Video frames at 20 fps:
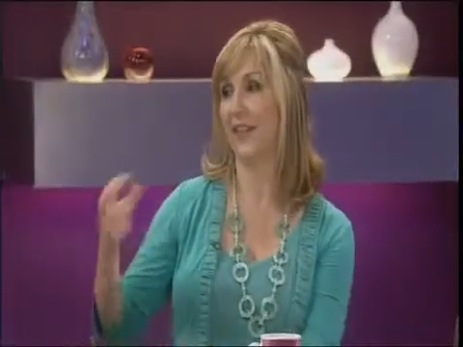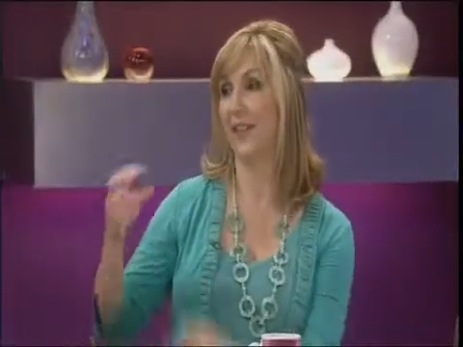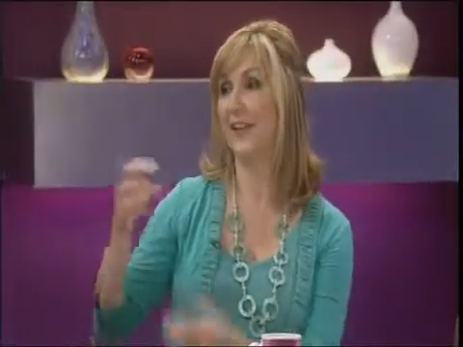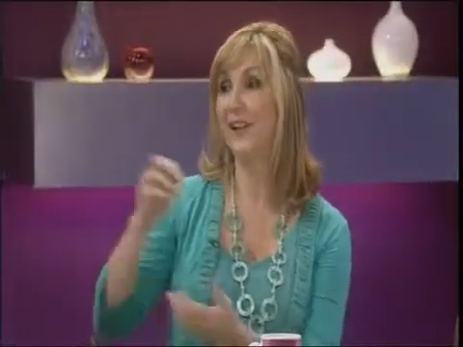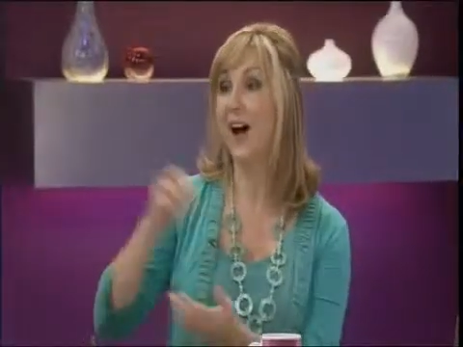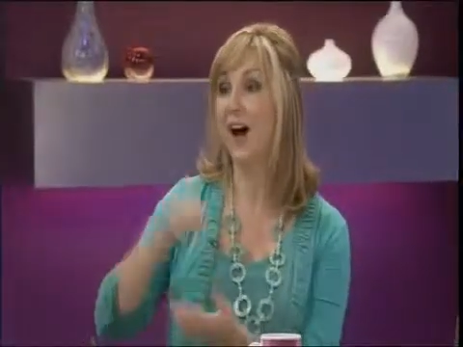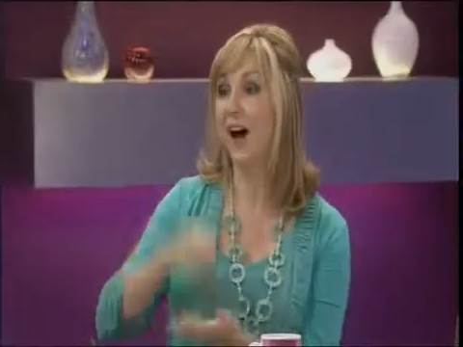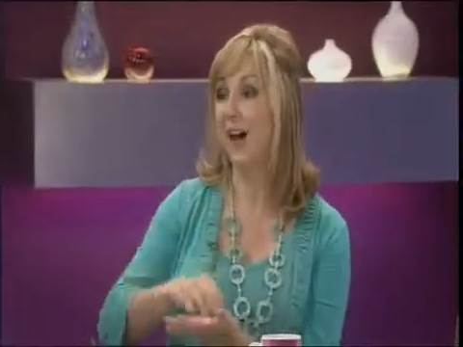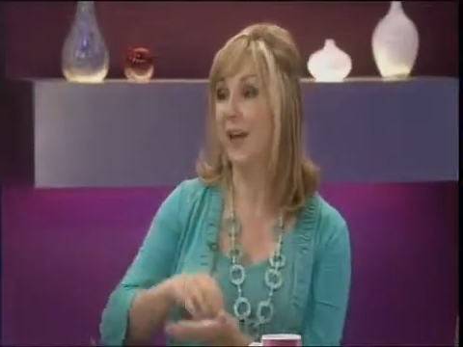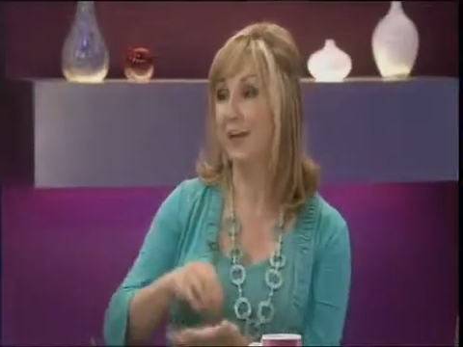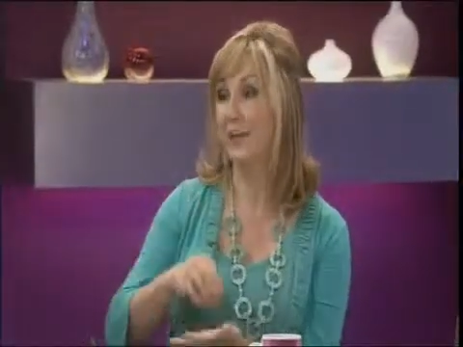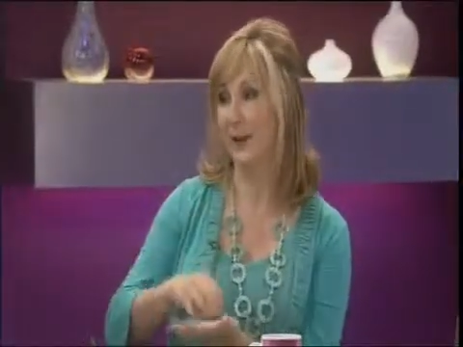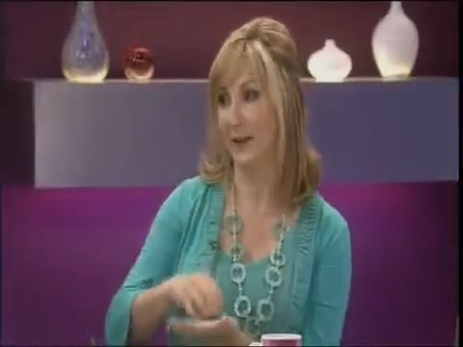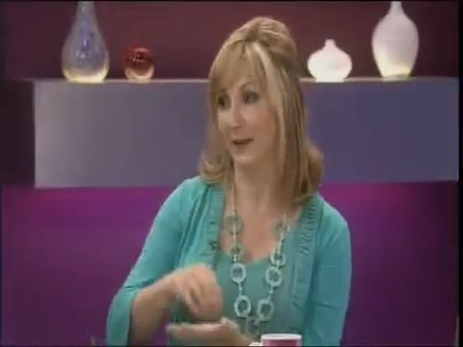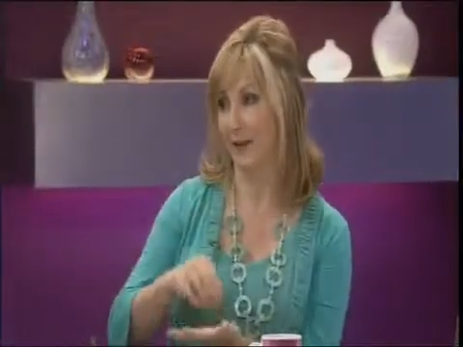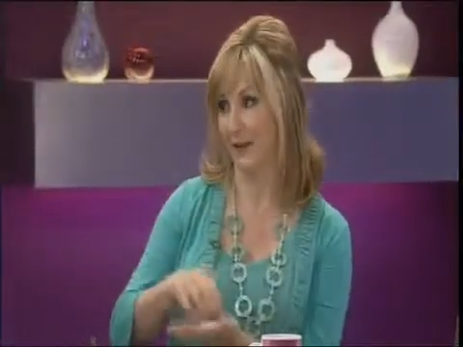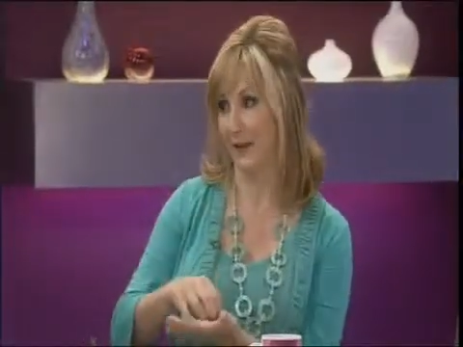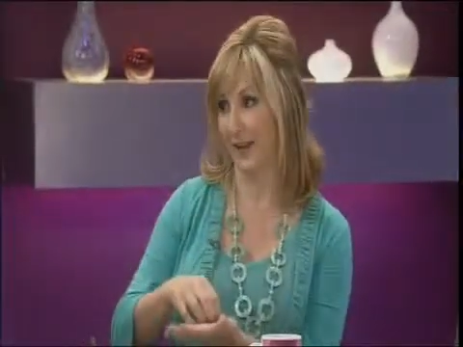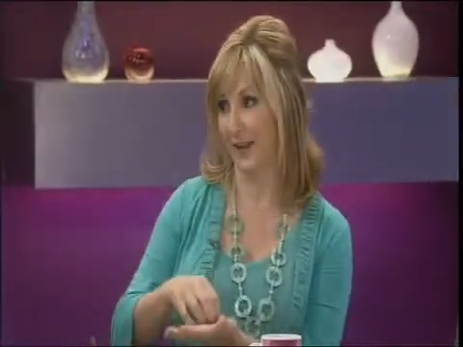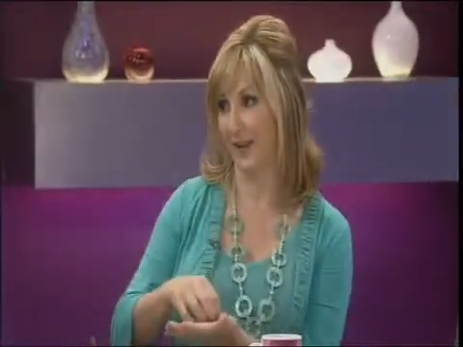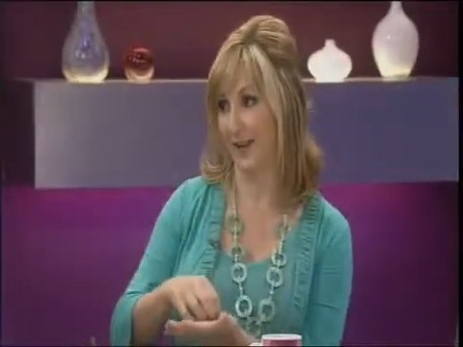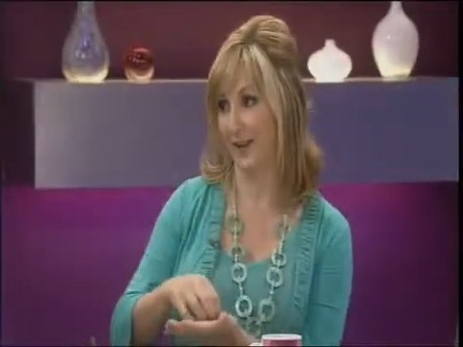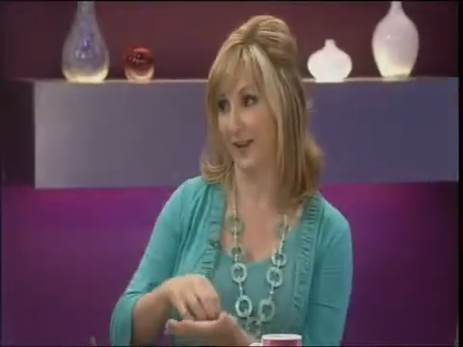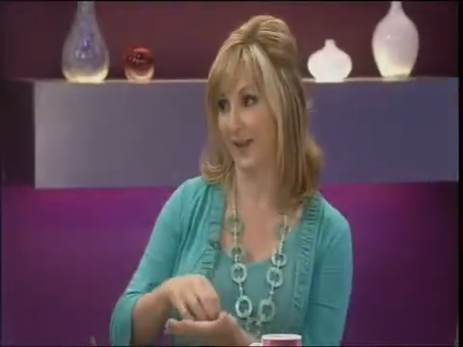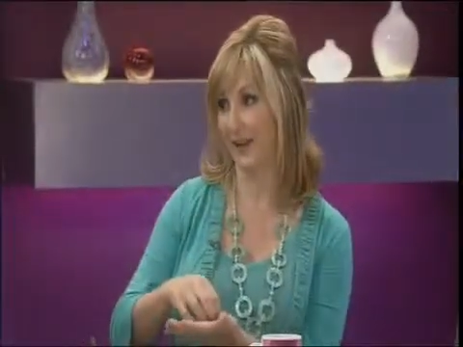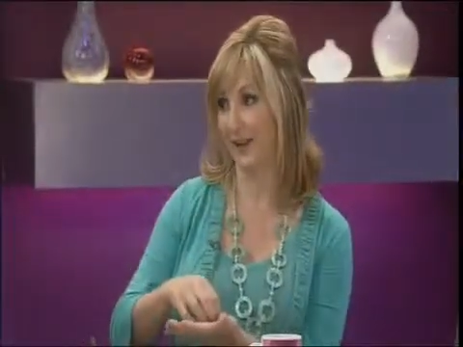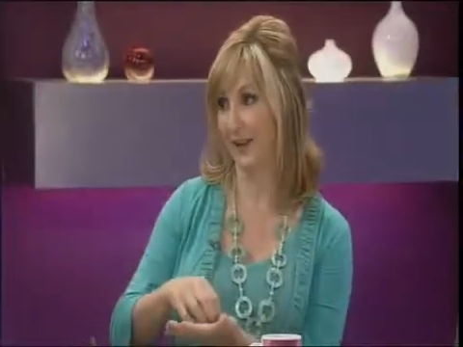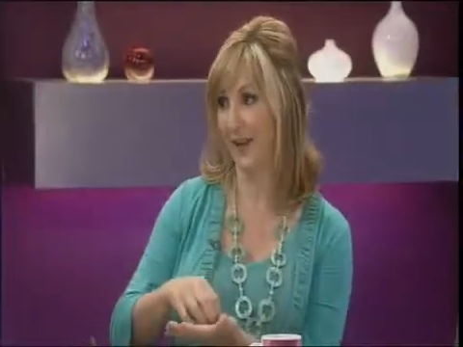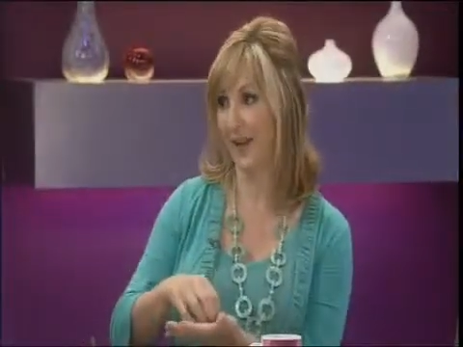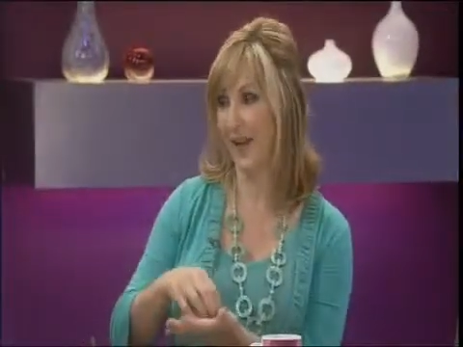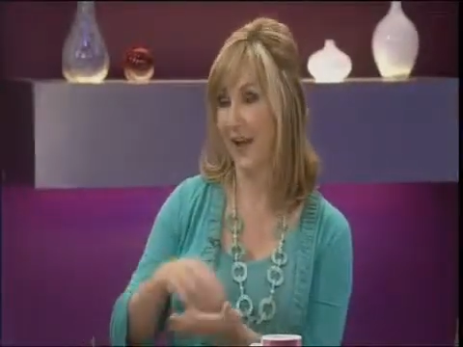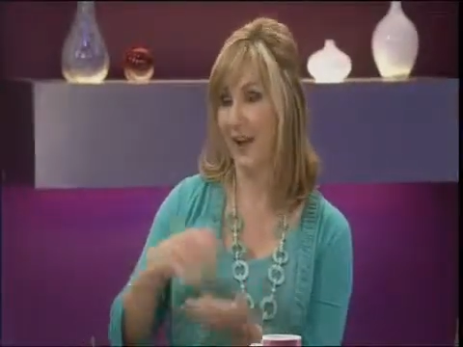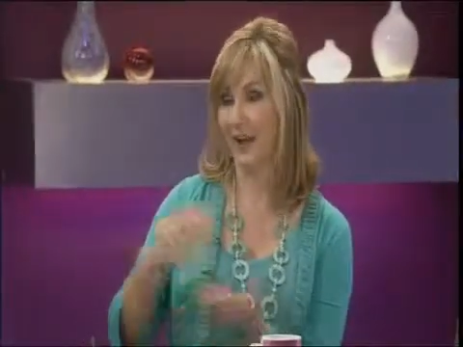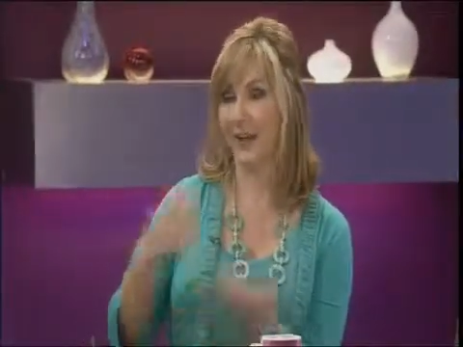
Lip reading: the timing of things.